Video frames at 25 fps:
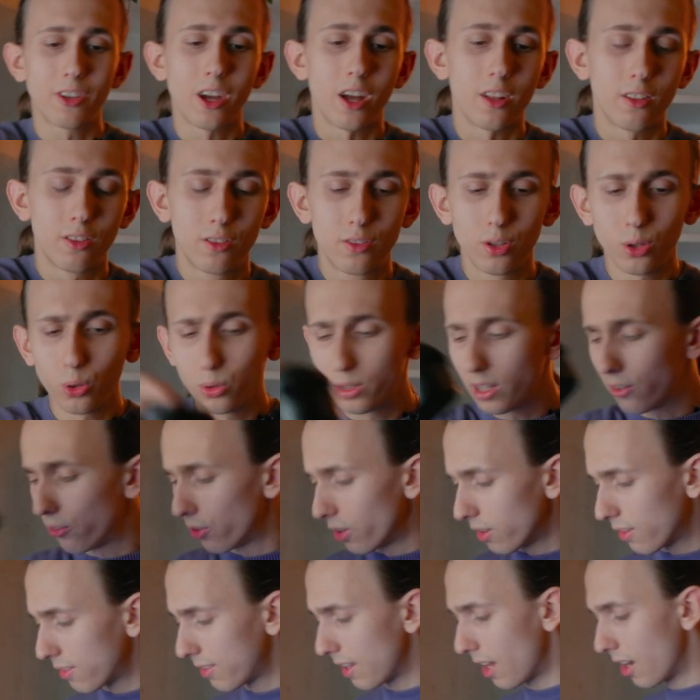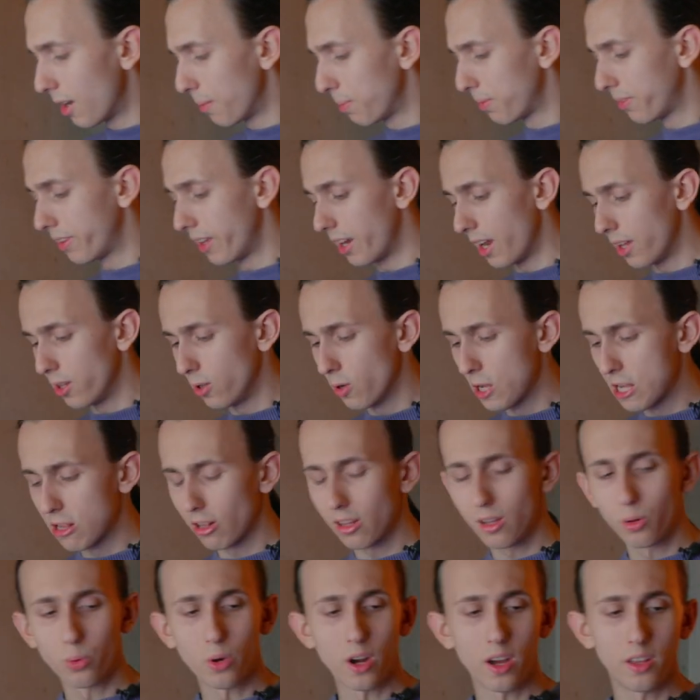got two different setups that I
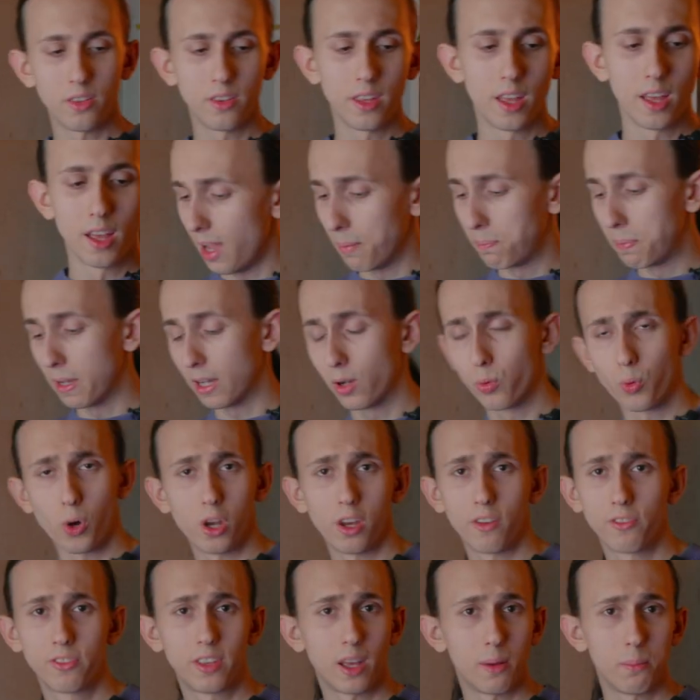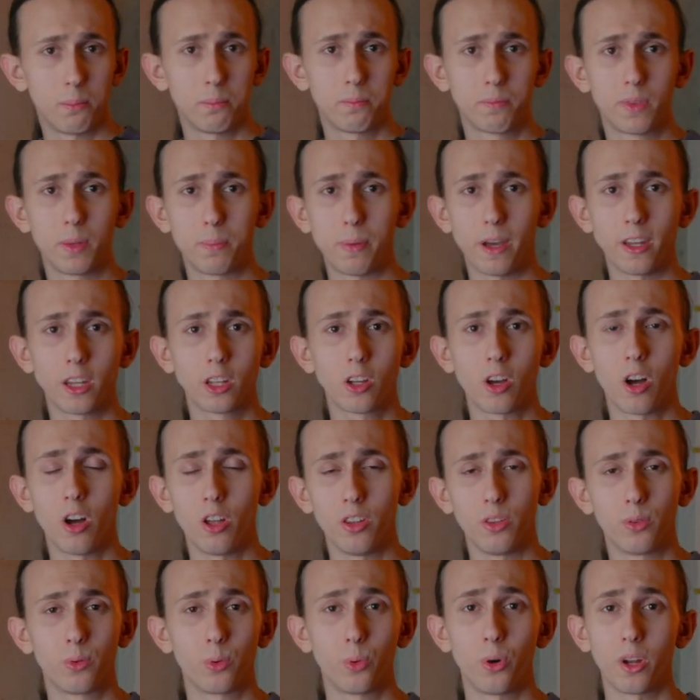usually run. I pick one of them depending
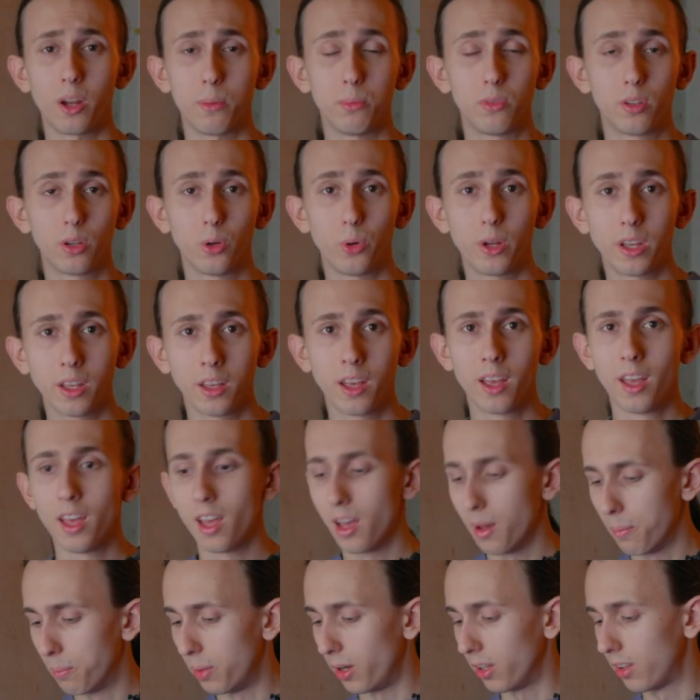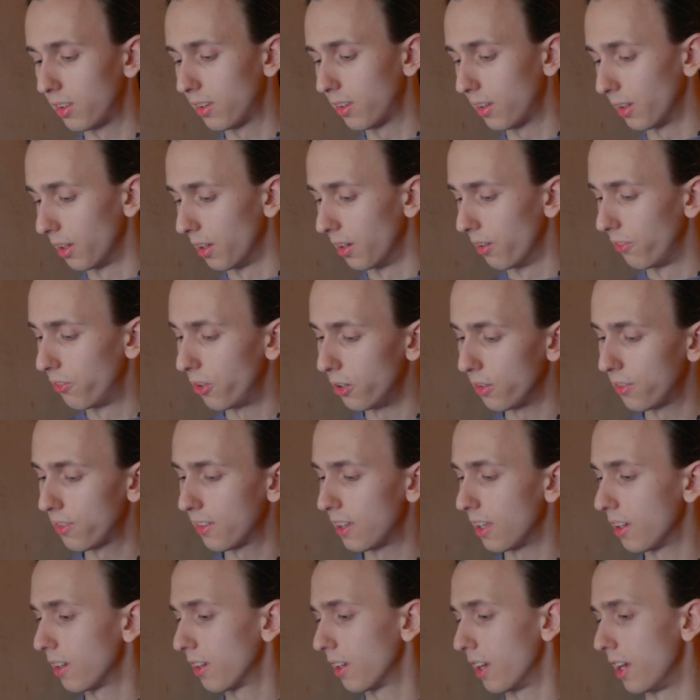on what I'm doing. But first
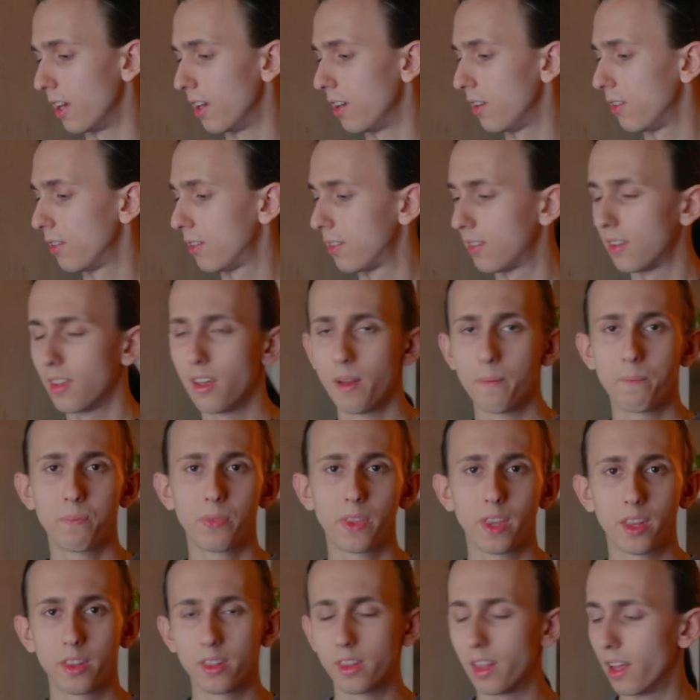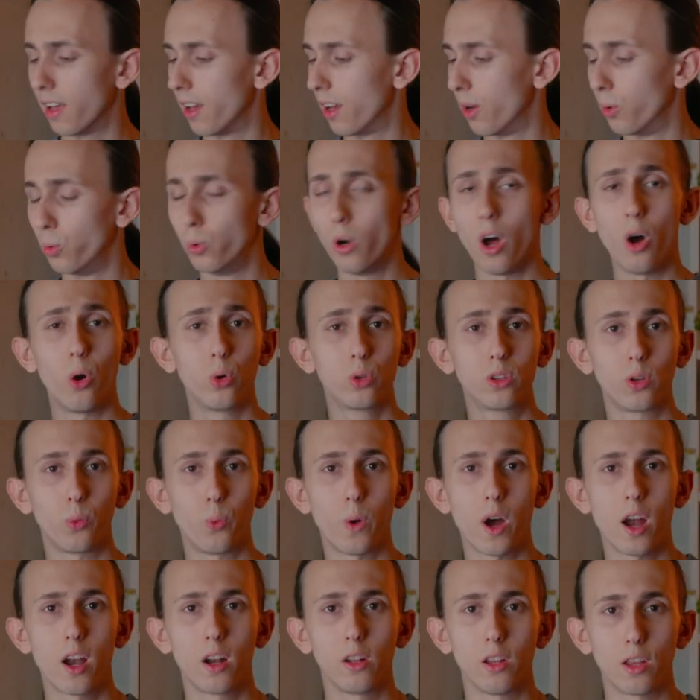thing is the Rode
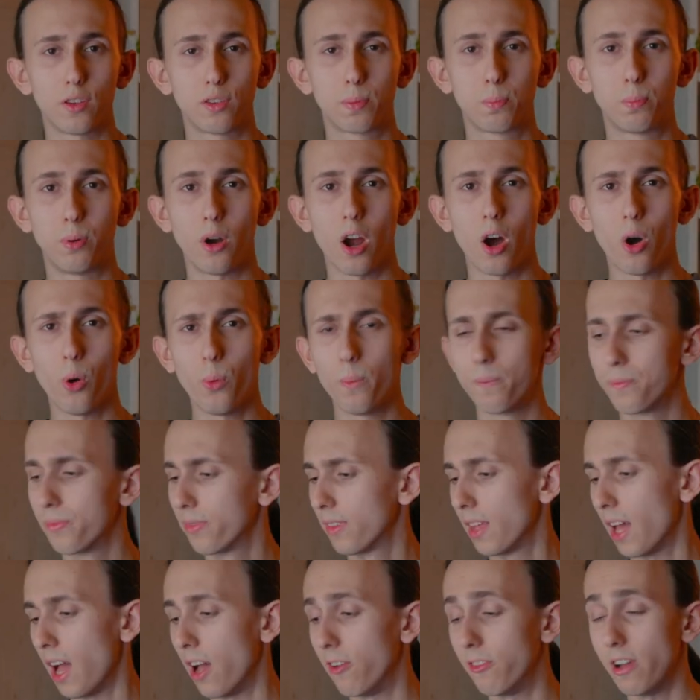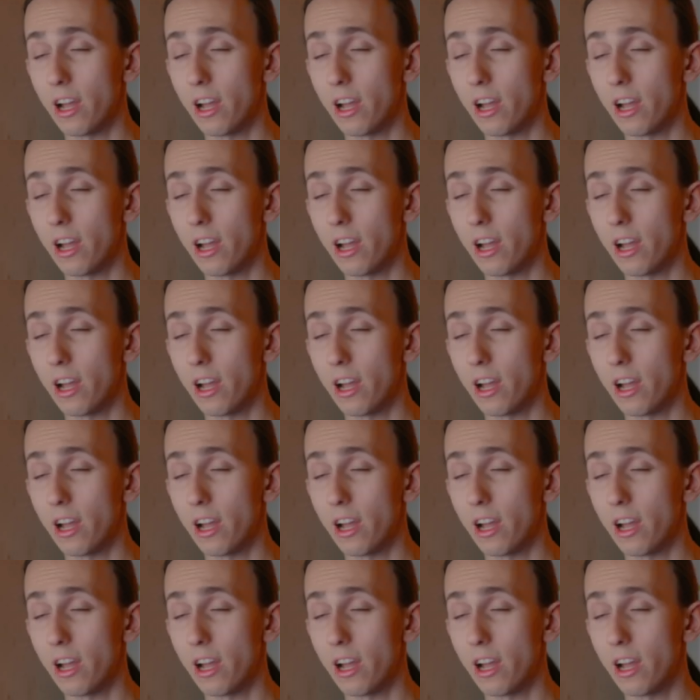Wireless Pro. I've